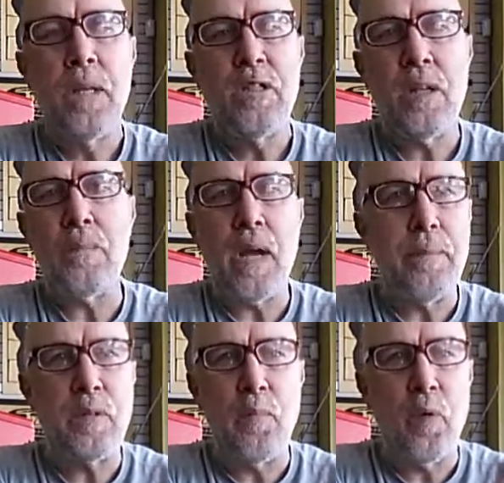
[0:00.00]

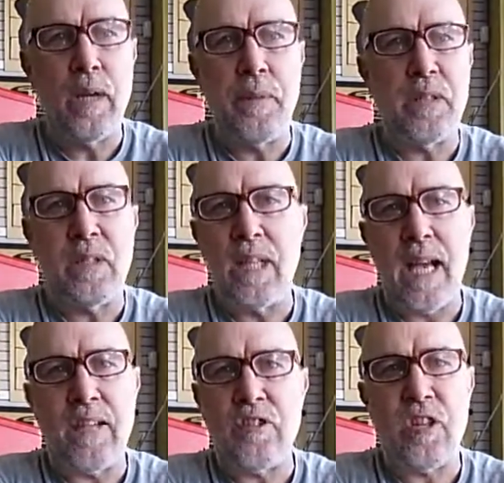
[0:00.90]
sometimes the more gimmicks and
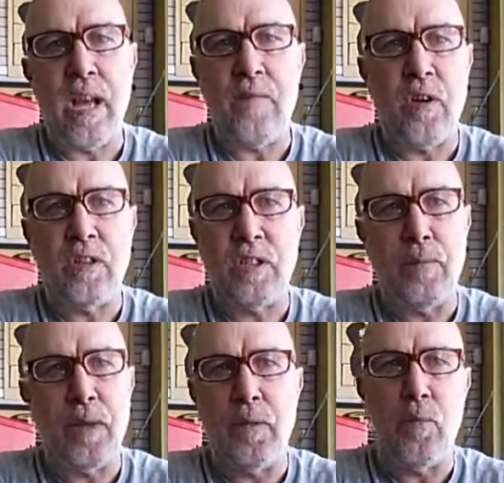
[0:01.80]
gadgets you have on
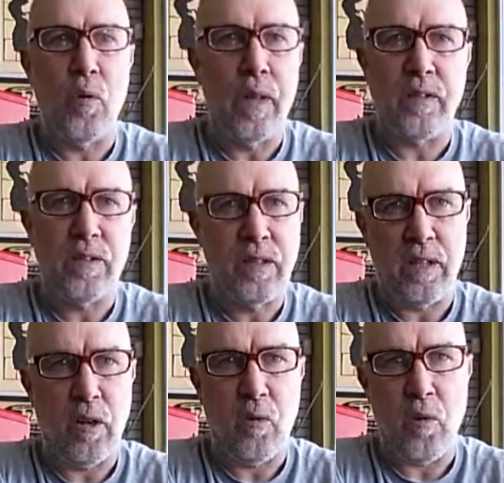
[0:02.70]
something, the more that
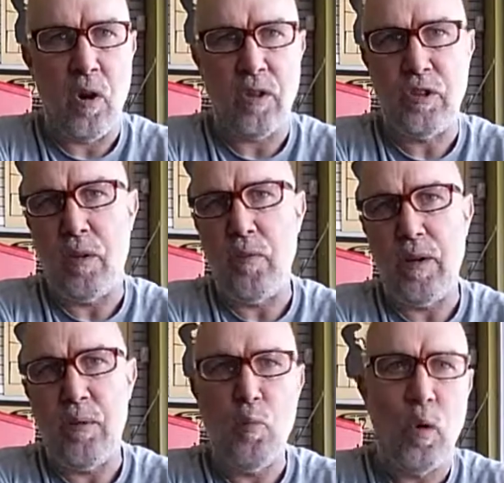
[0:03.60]
can go wrong.
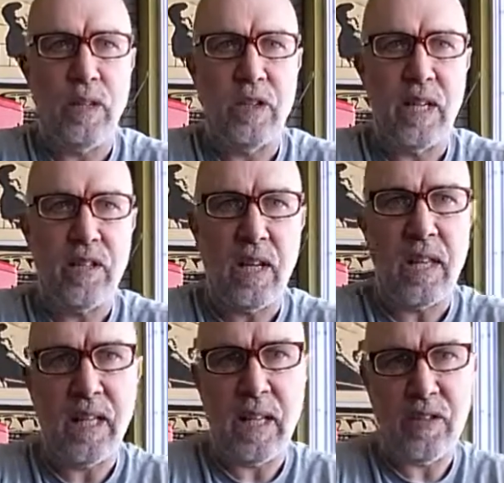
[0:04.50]
So in one sense, I
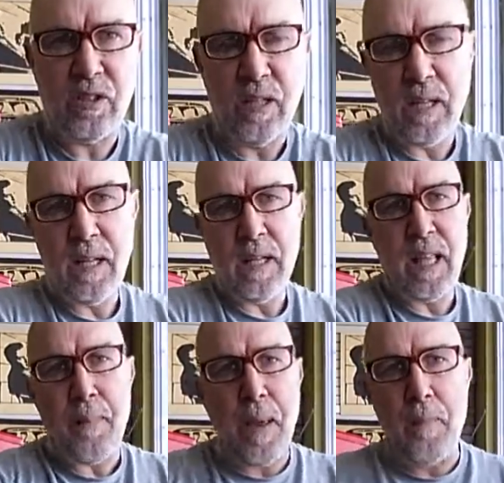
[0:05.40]
think
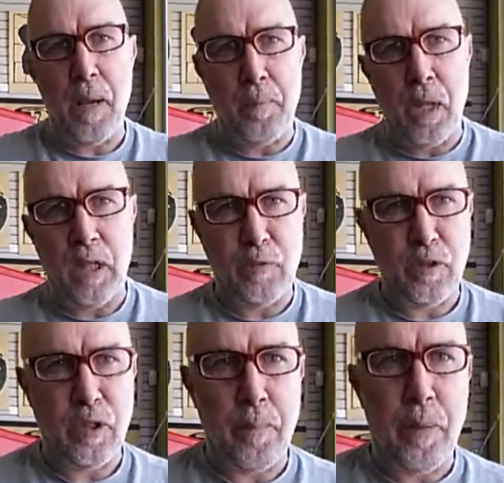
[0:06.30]
that may be a plus
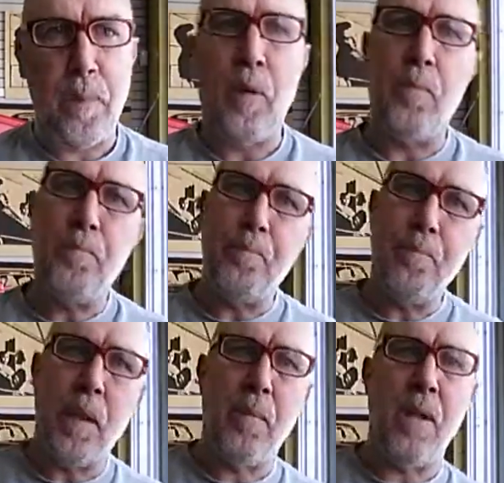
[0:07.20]
for some people,
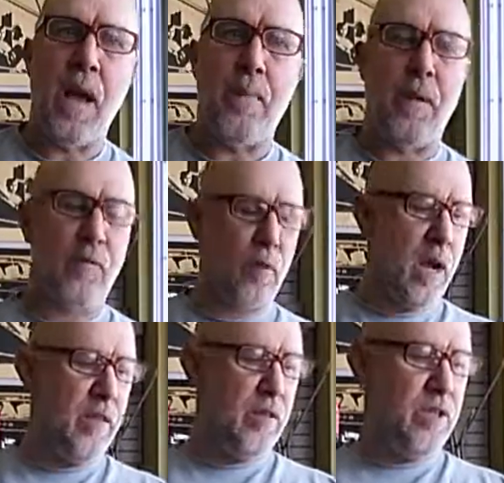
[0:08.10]
maybe not be for
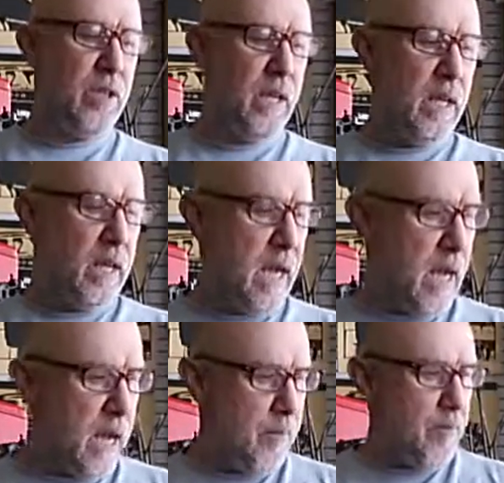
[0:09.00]
others.
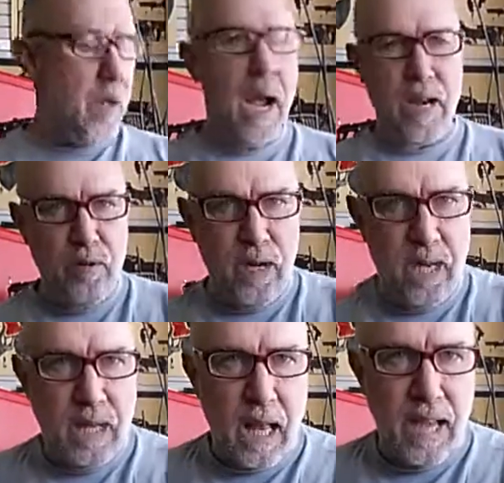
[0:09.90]
I do
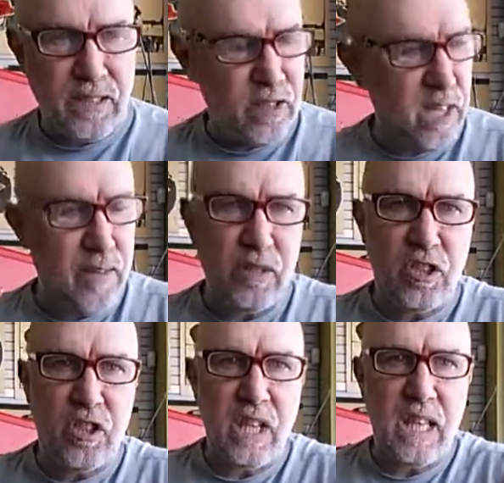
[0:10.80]
need glasses to even
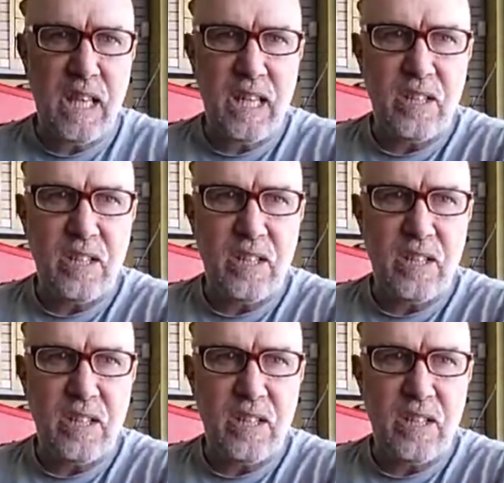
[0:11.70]
see